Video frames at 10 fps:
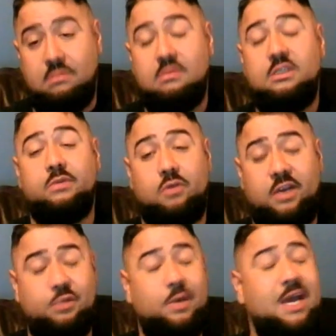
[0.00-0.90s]
shit was
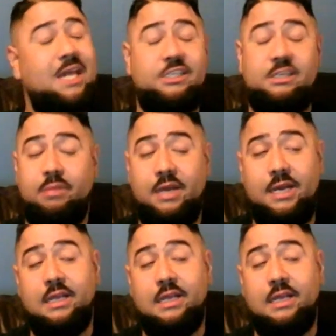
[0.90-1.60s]
crazy. We had that shit playing in the